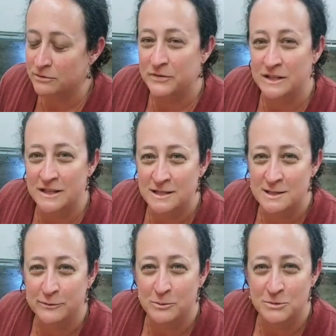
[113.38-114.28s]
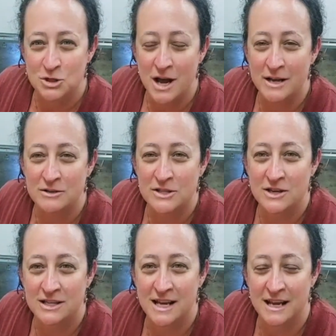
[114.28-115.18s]
feelings from
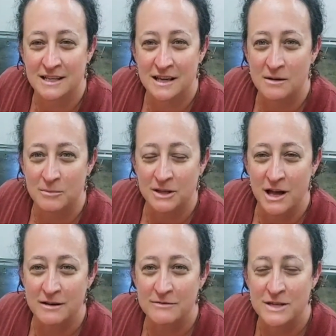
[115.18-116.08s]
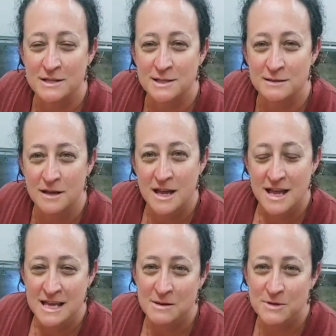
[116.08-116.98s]
childhood, and a lot of his
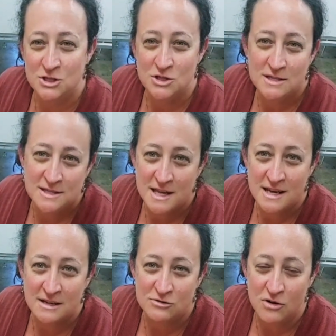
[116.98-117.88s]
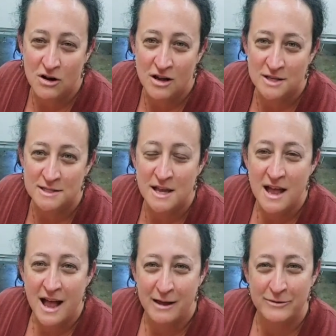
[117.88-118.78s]
images that he draws
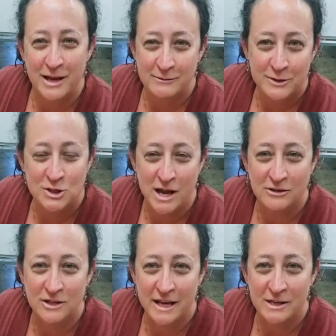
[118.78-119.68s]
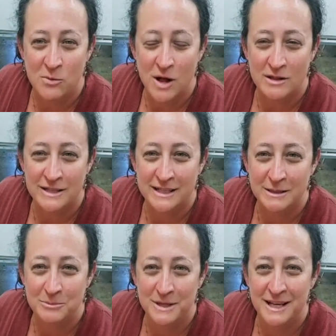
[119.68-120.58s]
have kind of a childlike
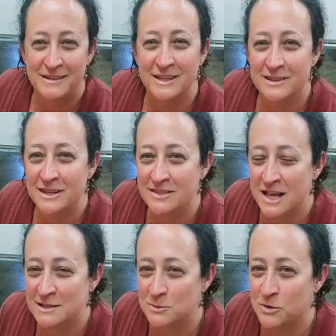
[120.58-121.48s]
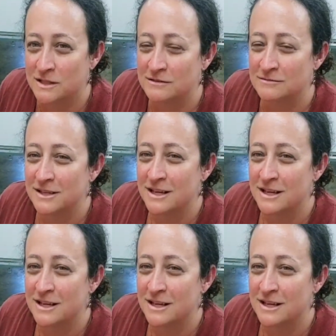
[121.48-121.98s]
quality, but I think that that's what